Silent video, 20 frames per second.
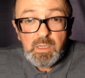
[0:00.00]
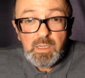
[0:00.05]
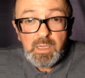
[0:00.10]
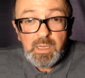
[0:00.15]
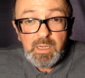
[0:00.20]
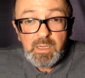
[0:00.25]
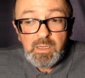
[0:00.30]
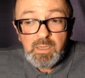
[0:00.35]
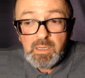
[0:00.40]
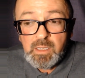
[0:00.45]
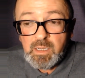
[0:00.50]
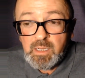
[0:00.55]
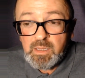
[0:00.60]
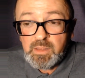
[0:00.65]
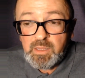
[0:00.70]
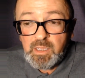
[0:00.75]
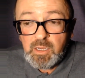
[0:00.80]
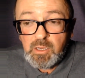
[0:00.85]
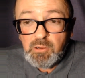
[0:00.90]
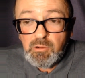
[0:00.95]
And
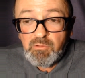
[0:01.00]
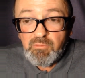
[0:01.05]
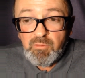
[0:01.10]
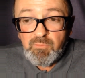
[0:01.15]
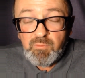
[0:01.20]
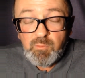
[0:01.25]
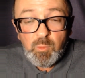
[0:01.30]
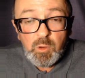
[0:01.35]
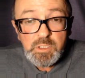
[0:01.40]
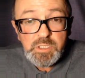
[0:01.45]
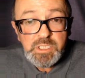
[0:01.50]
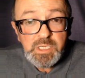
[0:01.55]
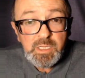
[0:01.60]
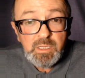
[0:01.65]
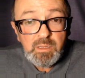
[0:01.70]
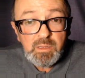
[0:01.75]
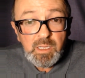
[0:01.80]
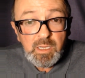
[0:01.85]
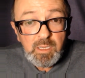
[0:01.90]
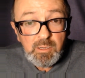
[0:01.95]
thank you everyone for
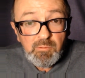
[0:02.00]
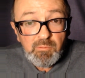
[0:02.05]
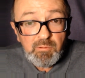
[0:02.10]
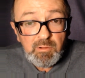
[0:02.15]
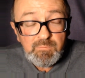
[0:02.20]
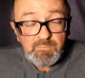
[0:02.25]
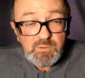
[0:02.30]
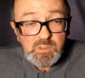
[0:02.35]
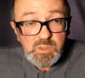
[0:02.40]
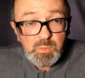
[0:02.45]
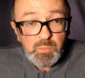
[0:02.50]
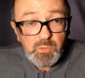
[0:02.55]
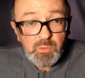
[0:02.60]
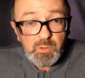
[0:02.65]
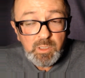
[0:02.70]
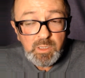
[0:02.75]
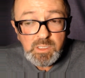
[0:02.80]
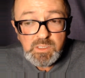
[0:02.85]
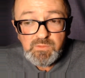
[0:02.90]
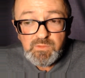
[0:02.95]
watching. Thank you everyone for
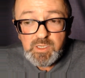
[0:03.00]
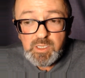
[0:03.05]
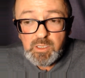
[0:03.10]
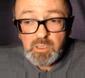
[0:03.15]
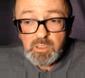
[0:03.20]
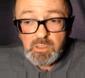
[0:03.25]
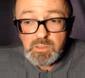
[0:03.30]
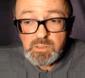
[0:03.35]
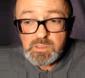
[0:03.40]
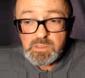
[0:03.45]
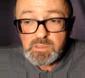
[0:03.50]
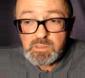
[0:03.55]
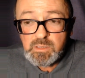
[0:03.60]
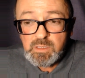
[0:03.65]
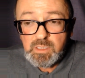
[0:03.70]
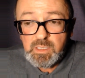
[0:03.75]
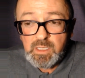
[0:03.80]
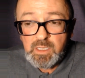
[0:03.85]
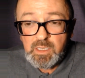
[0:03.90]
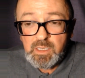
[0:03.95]
supporting these videos
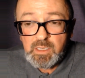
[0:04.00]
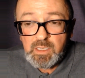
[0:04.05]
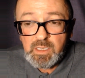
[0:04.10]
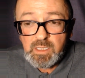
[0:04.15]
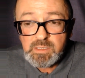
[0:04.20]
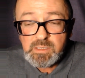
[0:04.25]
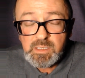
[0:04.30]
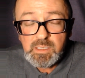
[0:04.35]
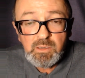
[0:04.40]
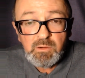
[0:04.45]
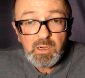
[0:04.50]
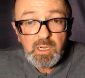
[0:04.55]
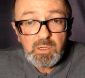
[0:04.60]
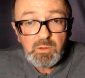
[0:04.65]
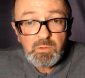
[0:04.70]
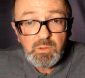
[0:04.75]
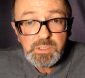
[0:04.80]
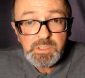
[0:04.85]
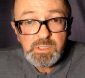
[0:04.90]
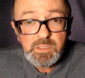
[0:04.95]
and asking great
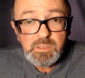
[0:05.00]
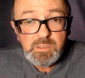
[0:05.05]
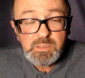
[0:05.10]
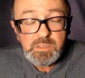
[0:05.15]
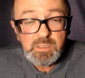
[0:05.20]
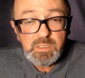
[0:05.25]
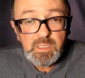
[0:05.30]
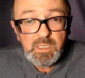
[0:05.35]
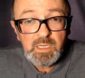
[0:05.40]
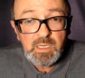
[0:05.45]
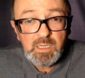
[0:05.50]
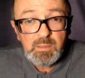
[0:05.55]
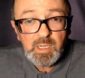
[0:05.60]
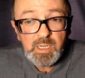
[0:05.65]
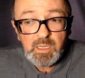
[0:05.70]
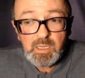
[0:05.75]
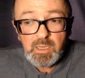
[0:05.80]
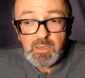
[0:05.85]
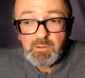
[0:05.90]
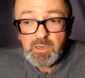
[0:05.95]
questions and
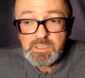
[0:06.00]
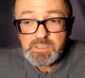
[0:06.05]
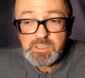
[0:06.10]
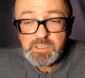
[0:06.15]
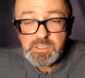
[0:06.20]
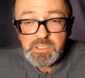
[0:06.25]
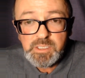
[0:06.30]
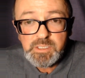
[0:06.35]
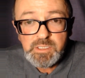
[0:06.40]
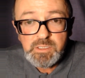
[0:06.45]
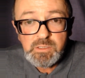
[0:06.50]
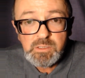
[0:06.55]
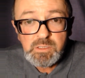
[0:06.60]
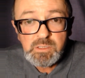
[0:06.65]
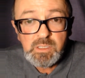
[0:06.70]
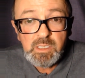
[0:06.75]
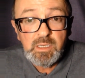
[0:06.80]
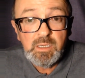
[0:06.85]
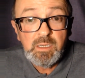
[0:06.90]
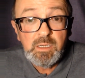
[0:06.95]
making great
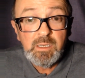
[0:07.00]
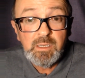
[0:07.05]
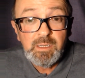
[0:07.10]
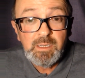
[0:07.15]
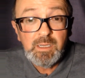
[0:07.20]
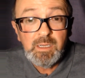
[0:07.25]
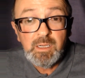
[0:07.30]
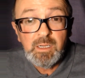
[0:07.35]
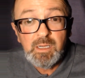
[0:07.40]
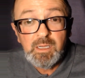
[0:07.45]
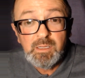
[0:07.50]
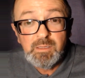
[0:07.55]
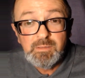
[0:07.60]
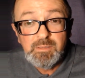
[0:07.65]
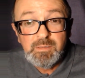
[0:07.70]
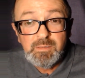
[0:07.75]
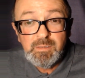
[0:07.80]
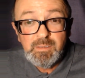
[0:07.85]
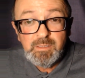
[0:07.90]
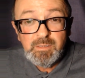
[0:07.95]
suggestions. And
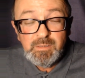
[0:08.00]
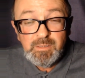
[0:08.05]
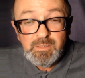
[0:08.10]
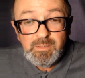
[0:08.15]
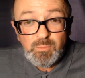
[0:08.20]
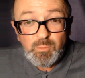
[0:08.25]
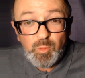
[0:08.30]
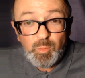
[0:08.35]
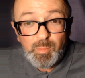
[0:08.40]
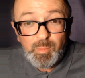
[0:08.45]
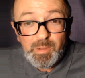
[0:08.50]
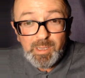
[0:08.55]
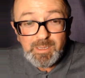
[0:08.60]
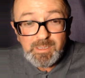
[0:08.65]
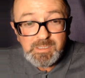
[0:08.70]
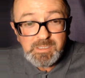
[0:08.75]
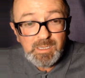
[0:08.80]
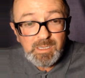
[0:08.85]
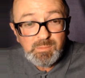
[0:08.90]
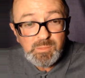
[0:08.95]
we'll be back
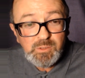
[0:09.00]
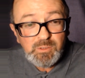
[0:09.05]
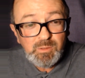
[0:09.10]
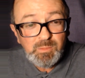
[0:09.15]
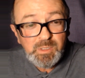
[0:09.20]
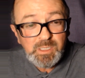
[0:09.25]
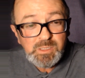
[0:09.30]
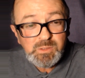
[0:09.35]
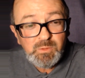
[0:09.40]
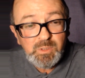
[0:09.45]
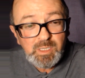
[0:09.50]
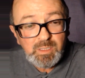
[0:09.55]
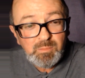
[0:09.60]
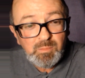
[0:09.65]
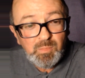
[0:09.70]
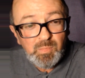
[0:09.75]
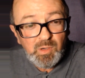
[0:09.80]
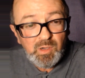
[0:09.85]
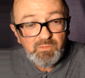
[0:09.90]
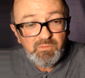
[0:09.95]
the same time next week.
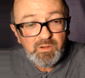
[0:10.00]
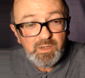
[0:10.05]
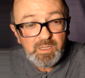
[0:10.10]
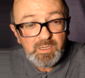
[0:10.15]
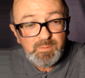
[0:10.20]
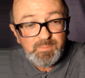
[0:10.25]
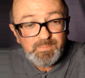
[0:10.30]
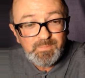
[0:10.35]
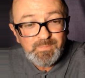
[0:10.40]
Bye for now.